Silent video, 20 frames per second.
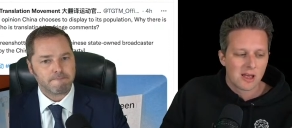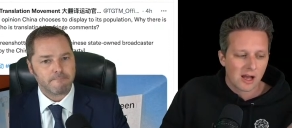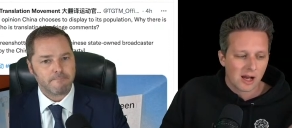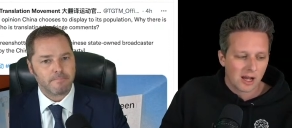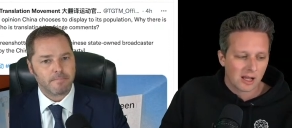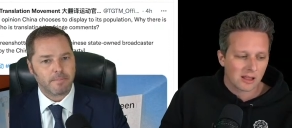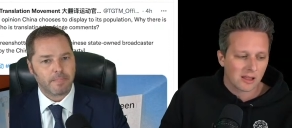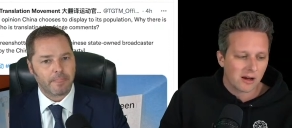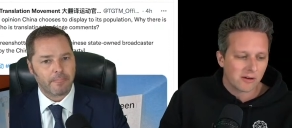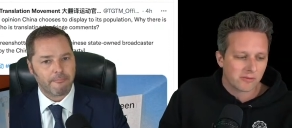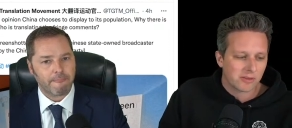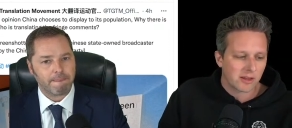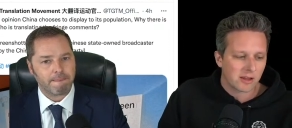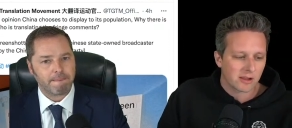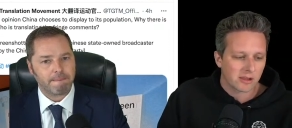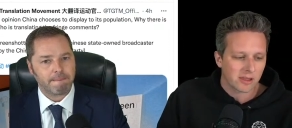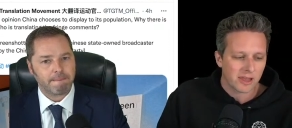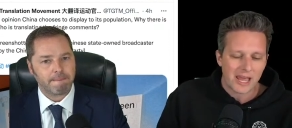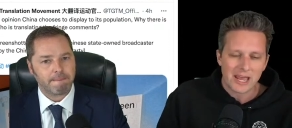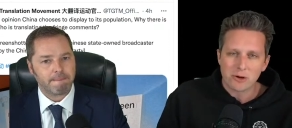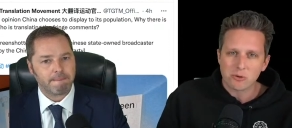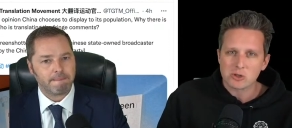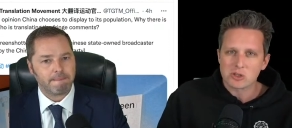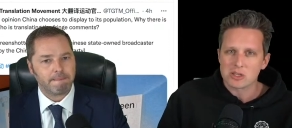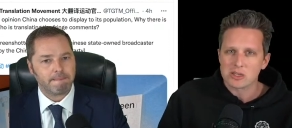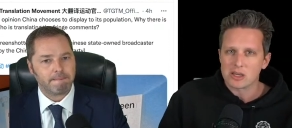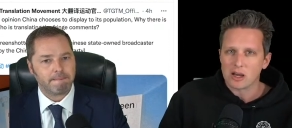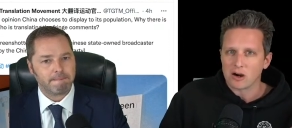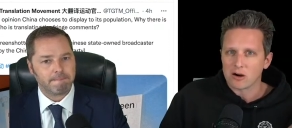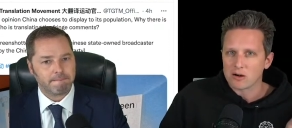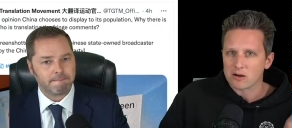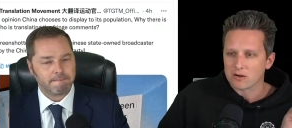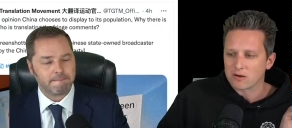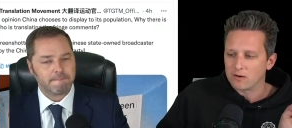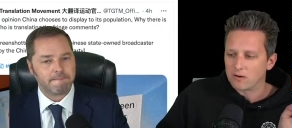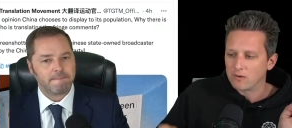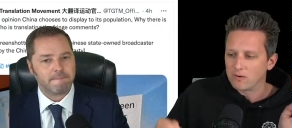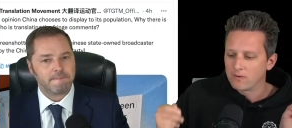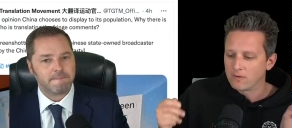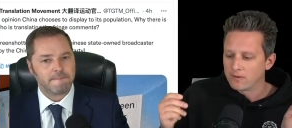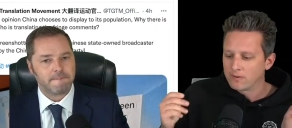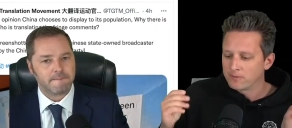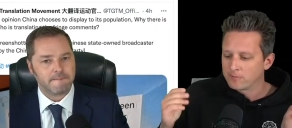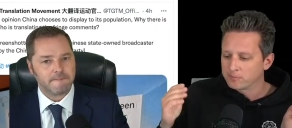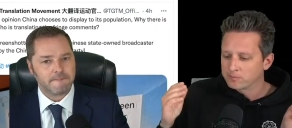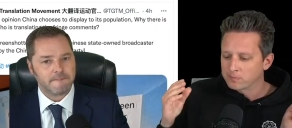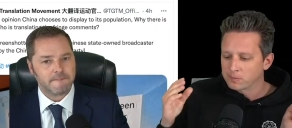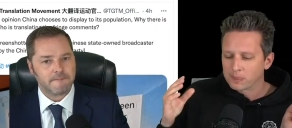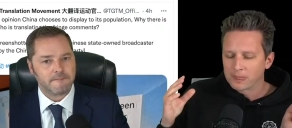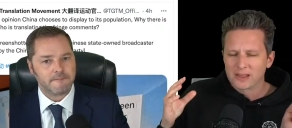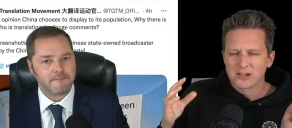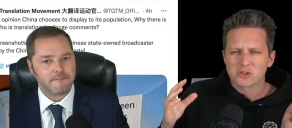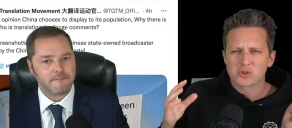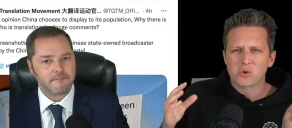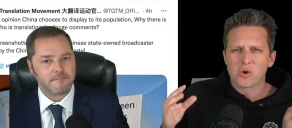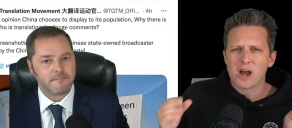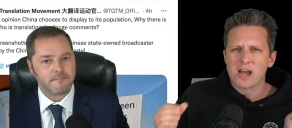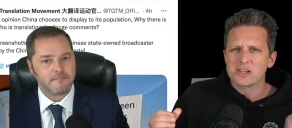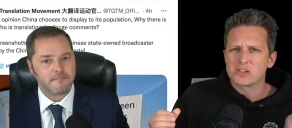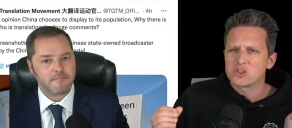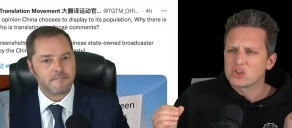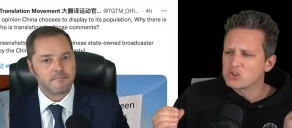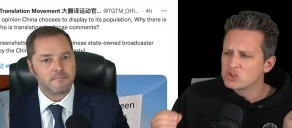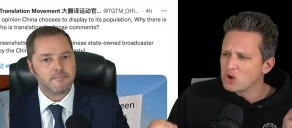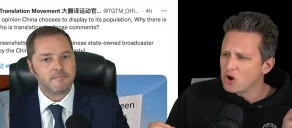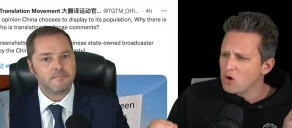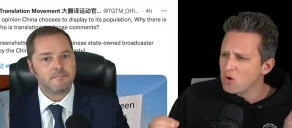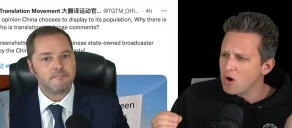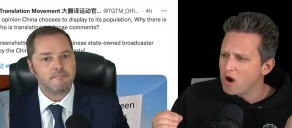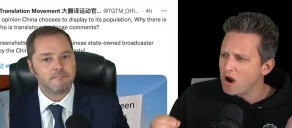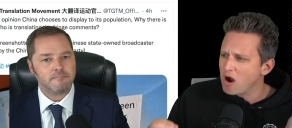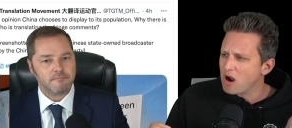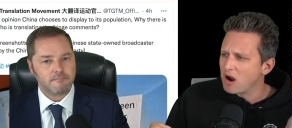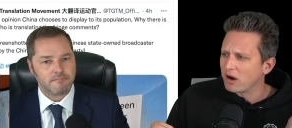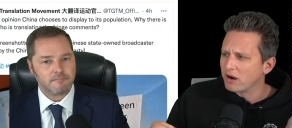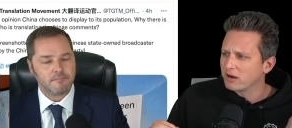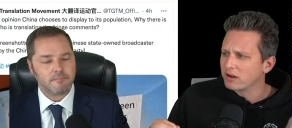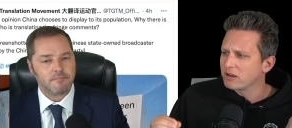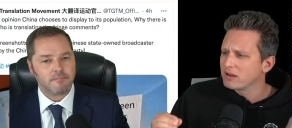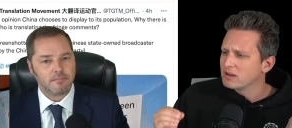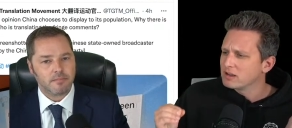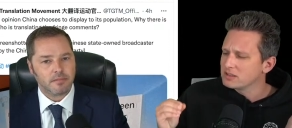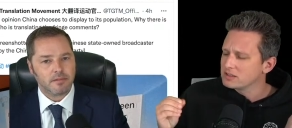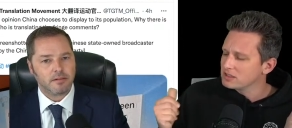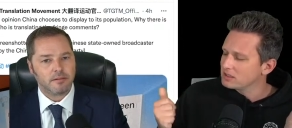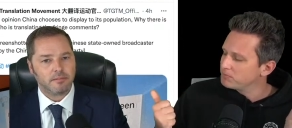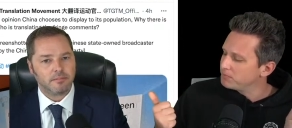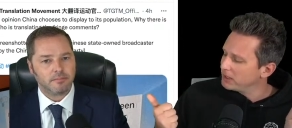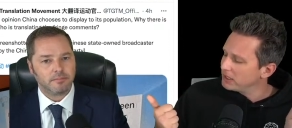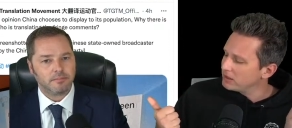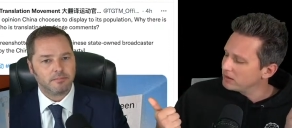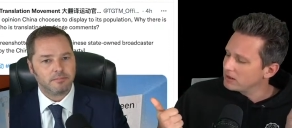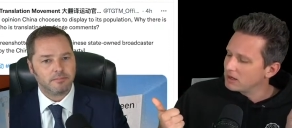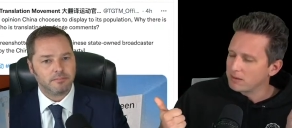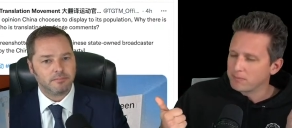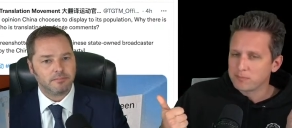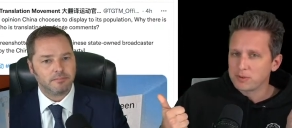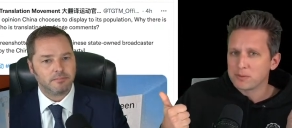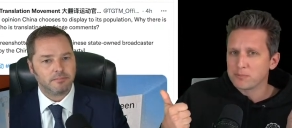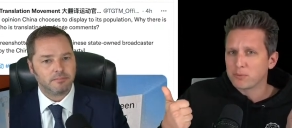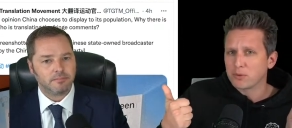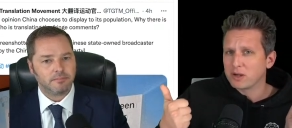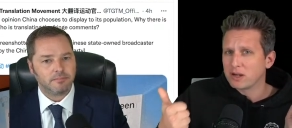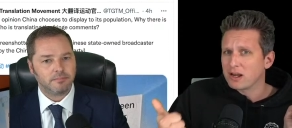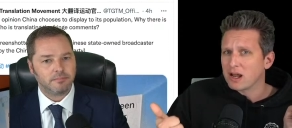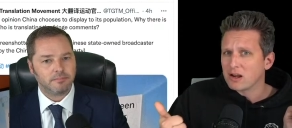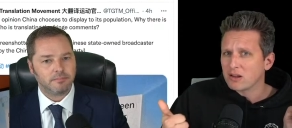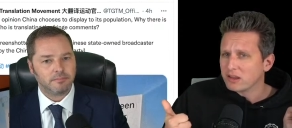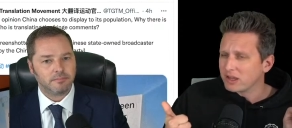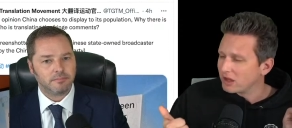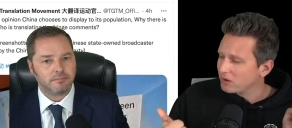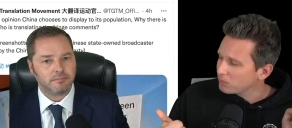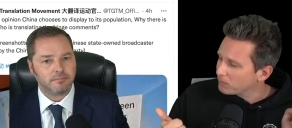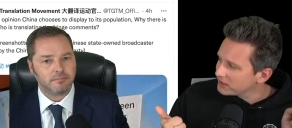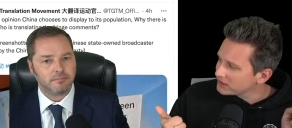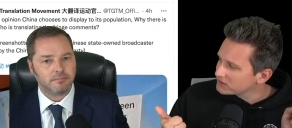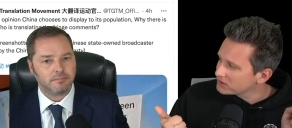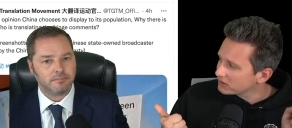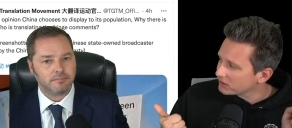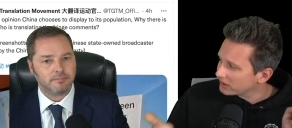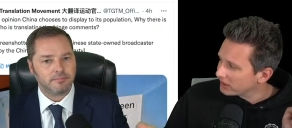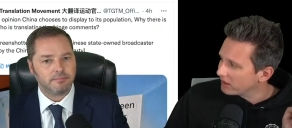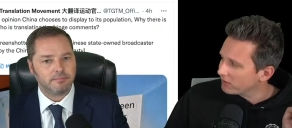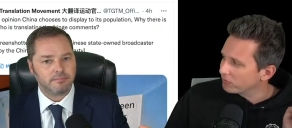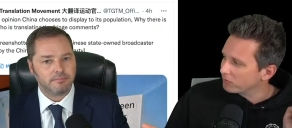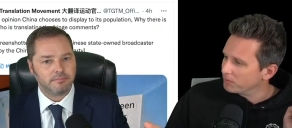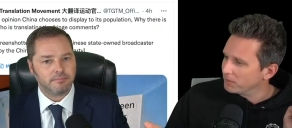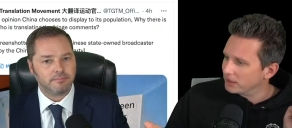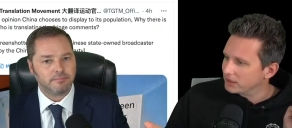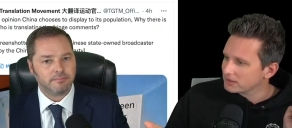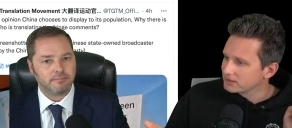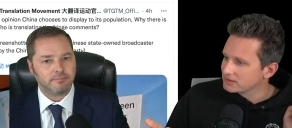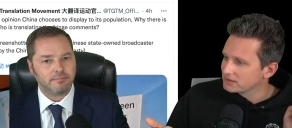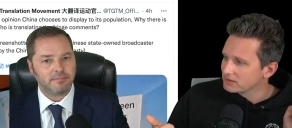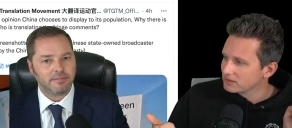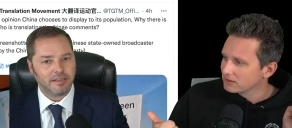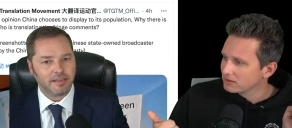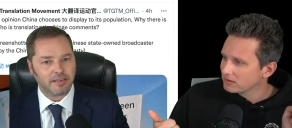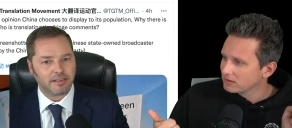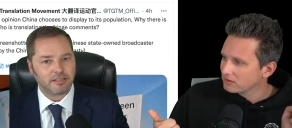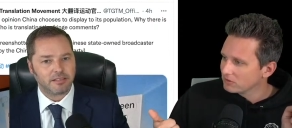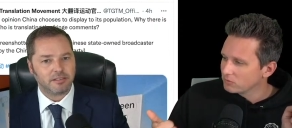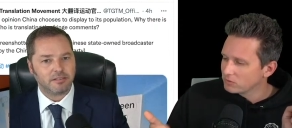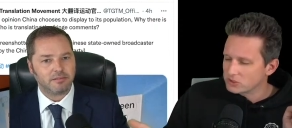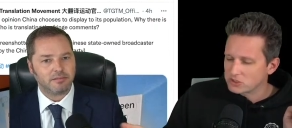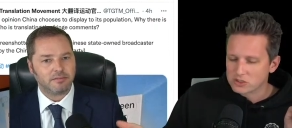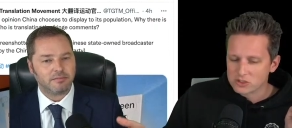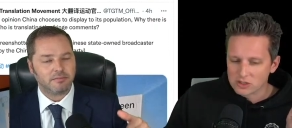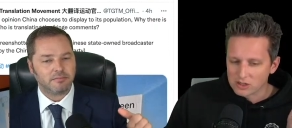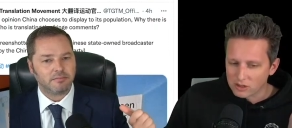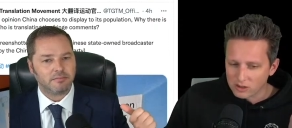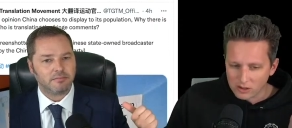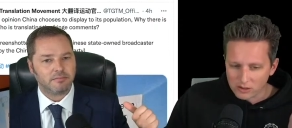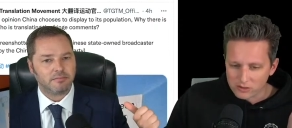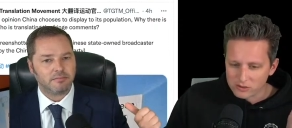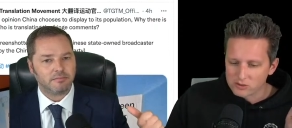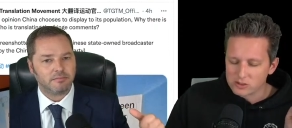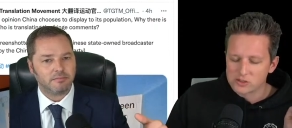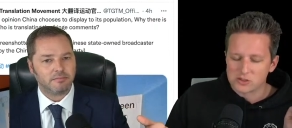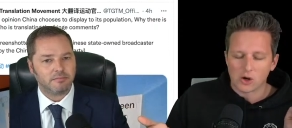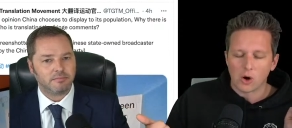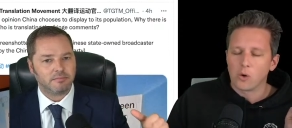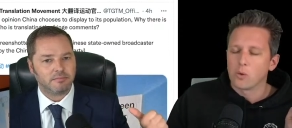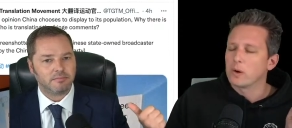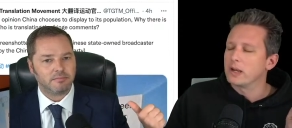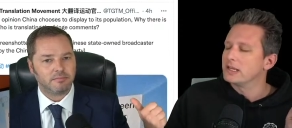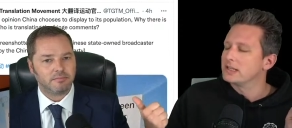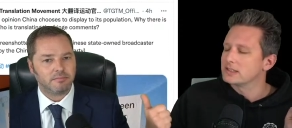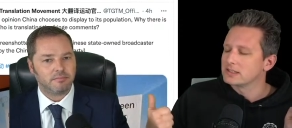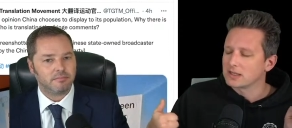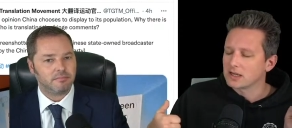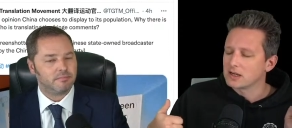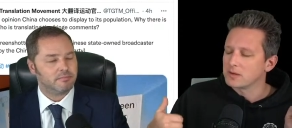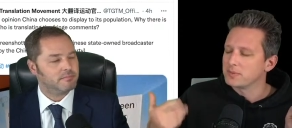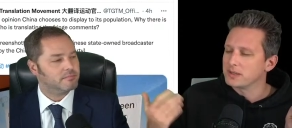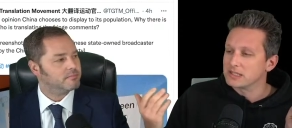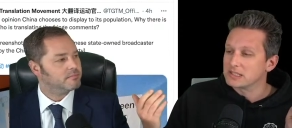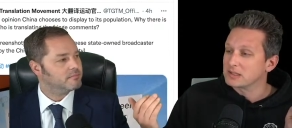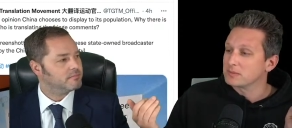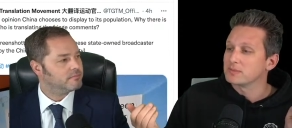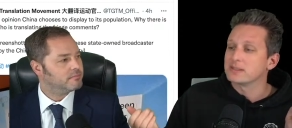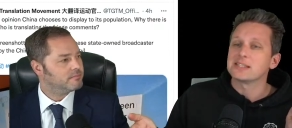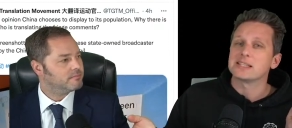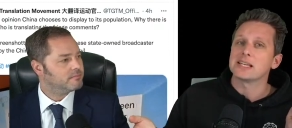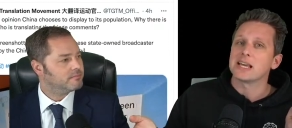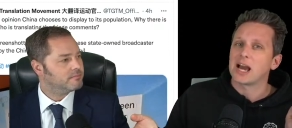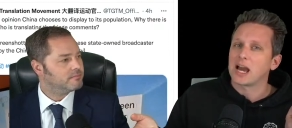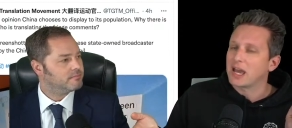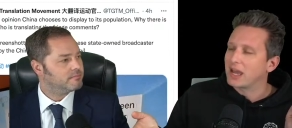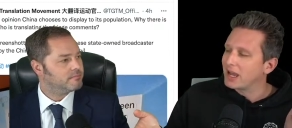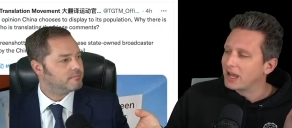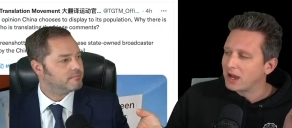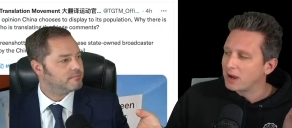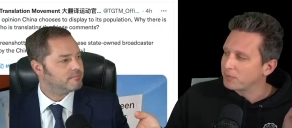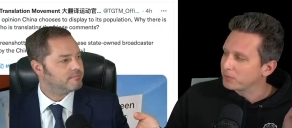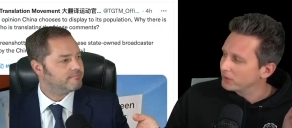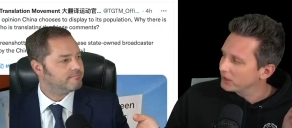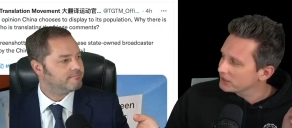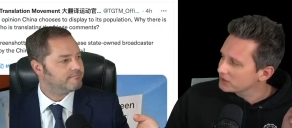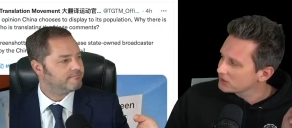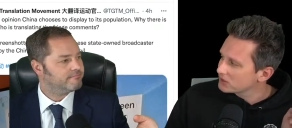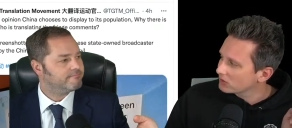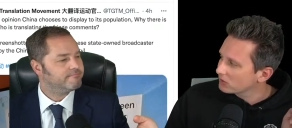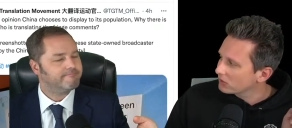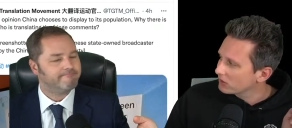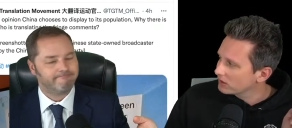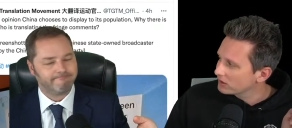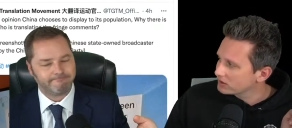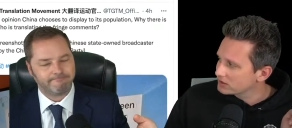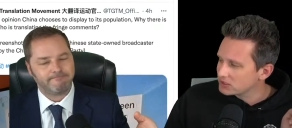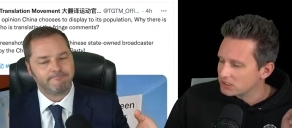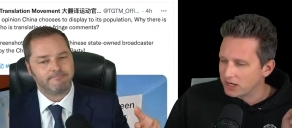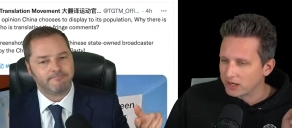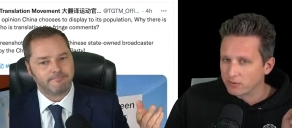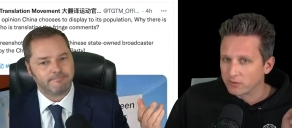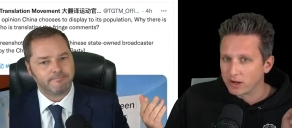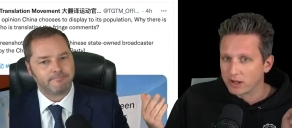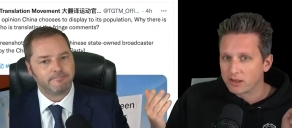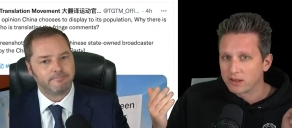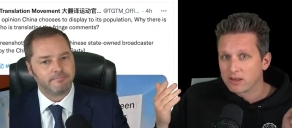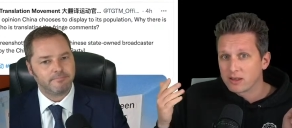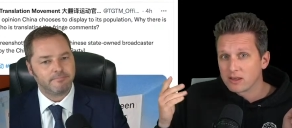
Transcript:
Speaker 1: I love the language in the article Try so hard to pin, pinpoint not only on Western governments. Yes. Which uh, it's always going to be some CIA operation, according to China, right?